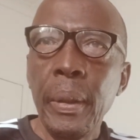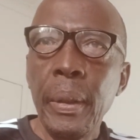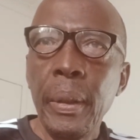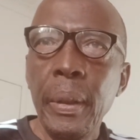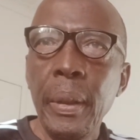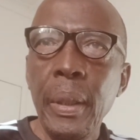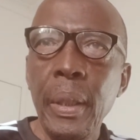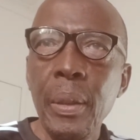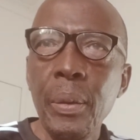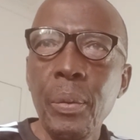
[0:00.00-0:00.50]

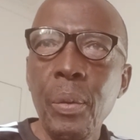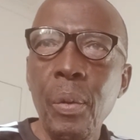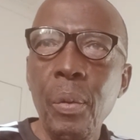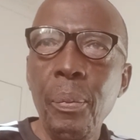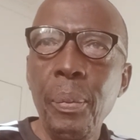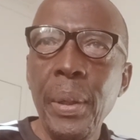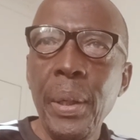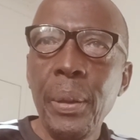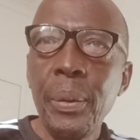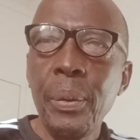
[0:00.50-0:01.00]
Let us go
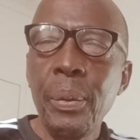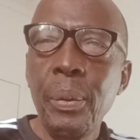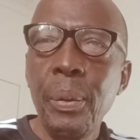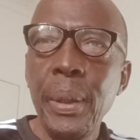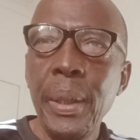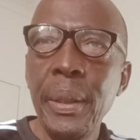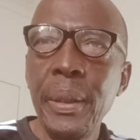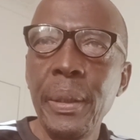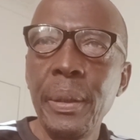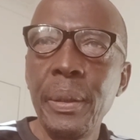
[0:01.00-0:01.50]
back to
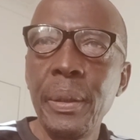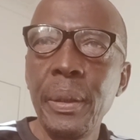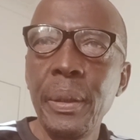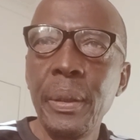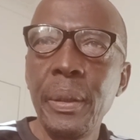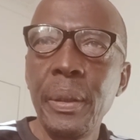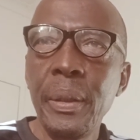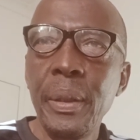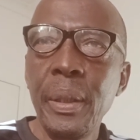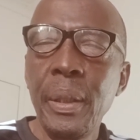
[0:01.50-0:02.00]
when this
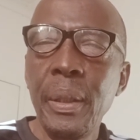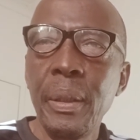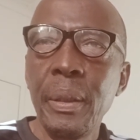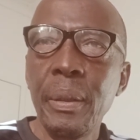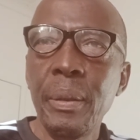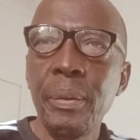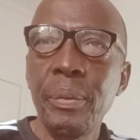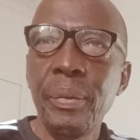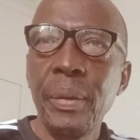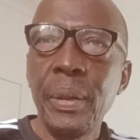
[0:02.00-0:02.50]
incident
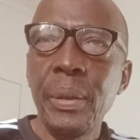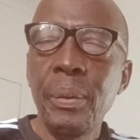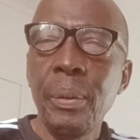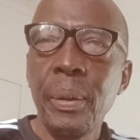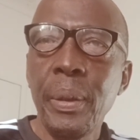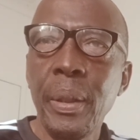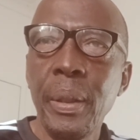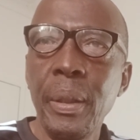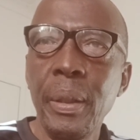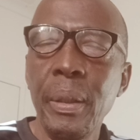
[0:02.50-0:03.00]
first
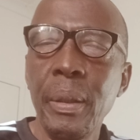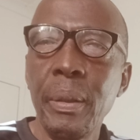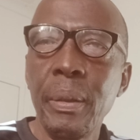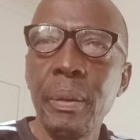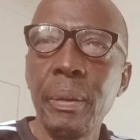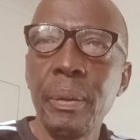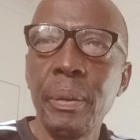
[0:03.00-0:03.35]
occurred.